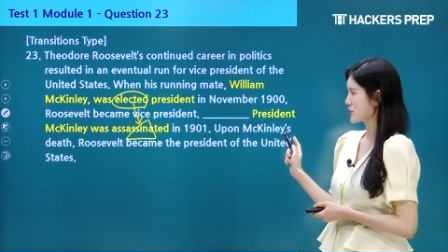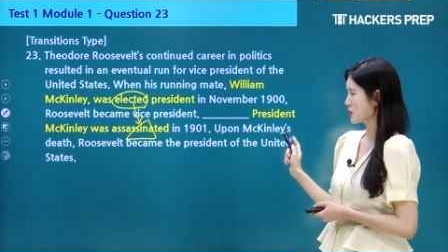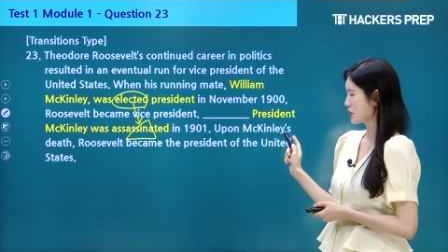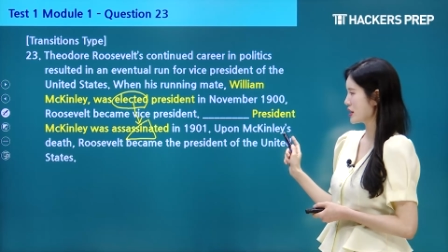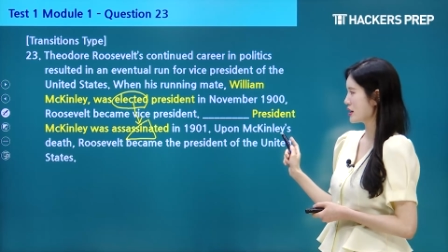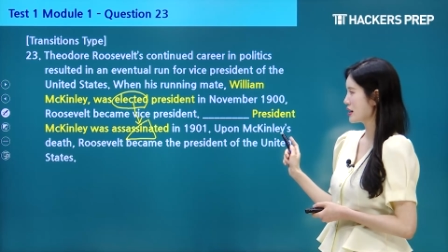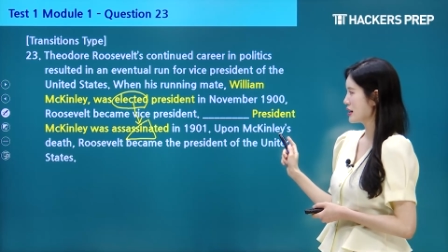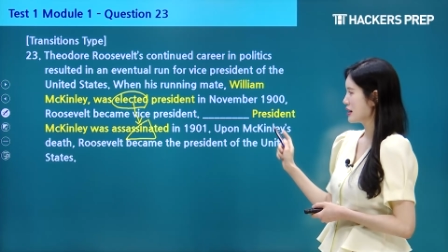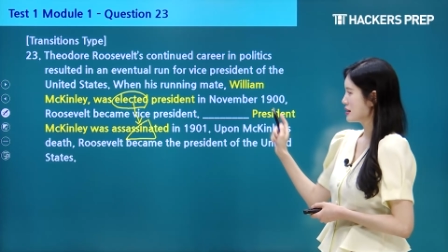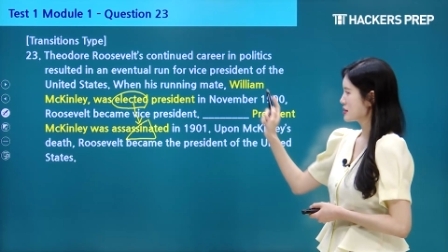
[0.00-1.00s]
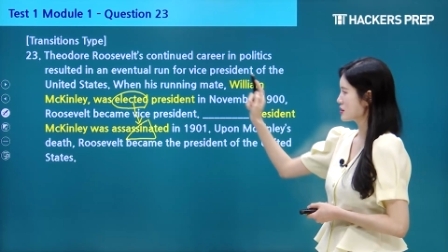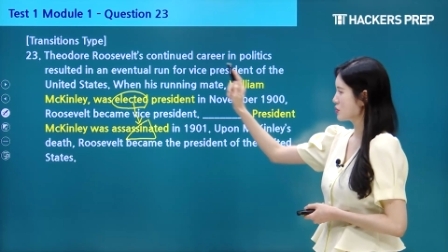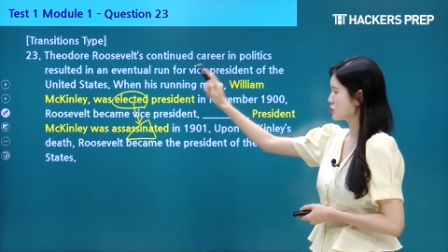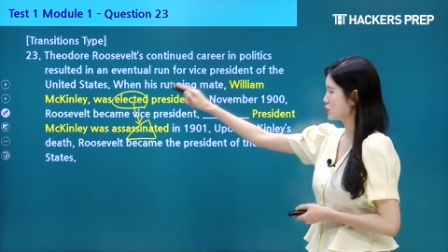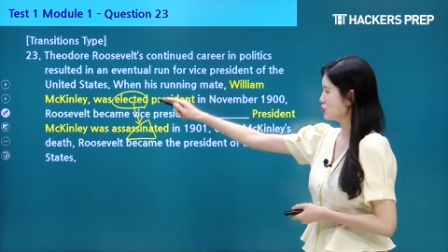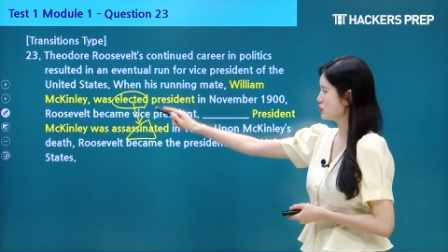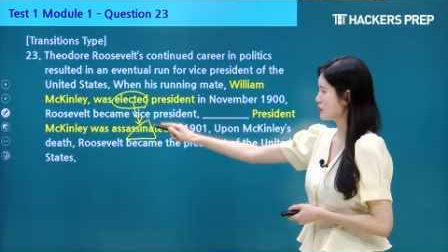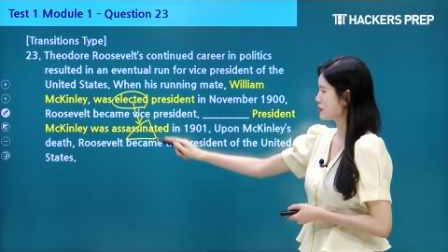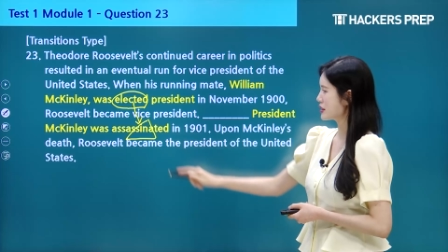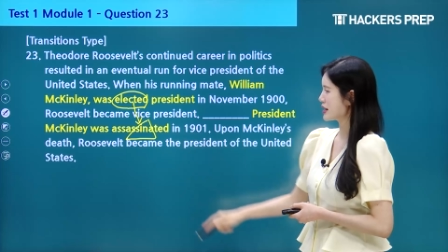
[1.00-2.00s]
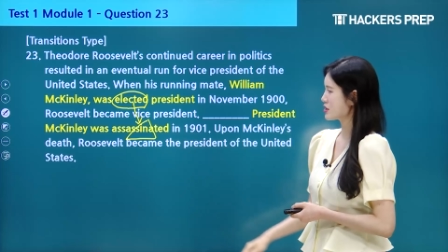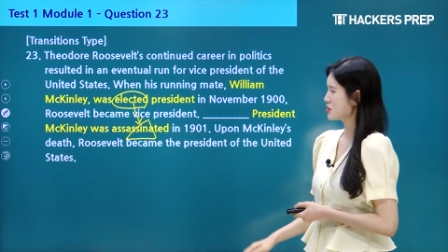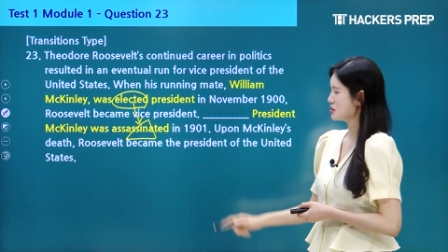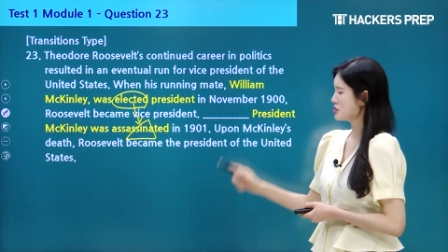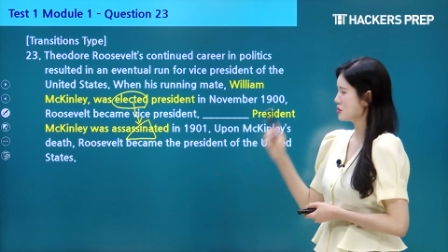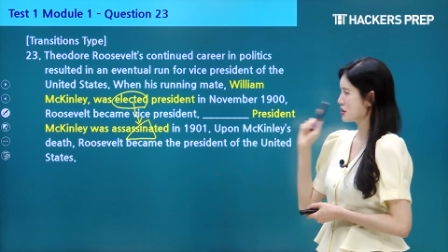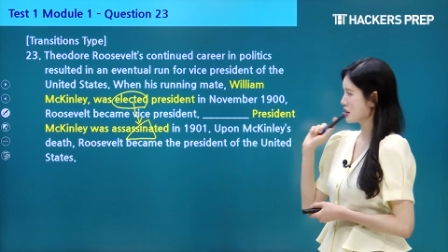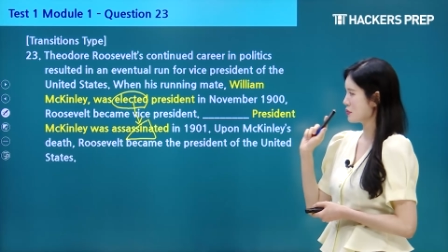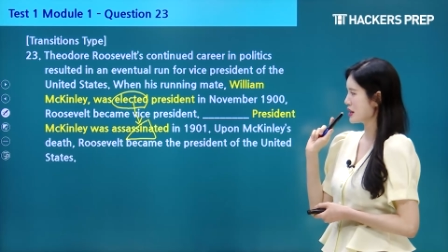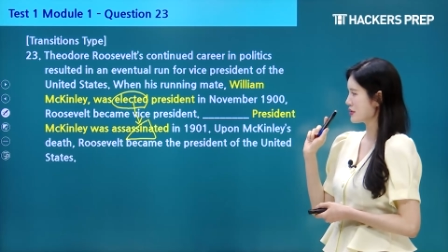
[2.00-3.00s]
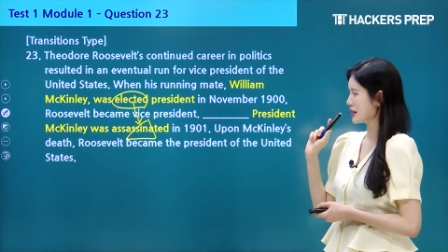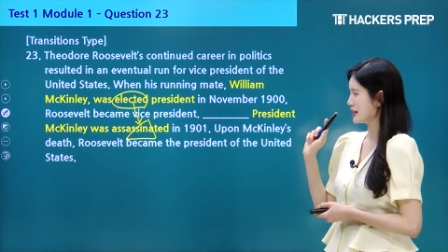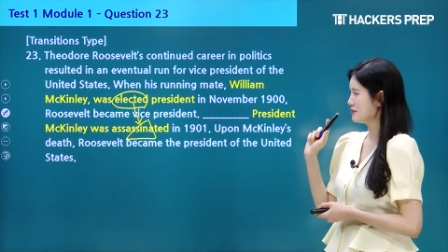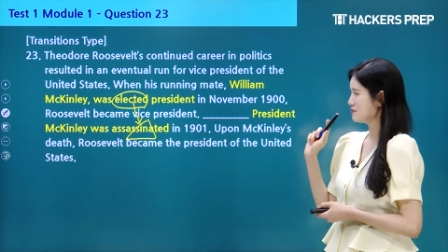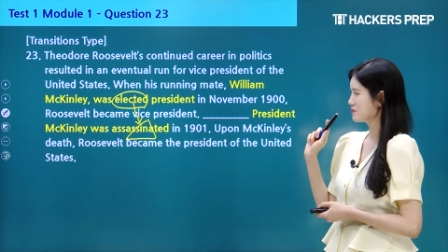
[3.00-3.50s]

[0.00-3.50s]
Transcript: Okay, so two different actions, you think about that,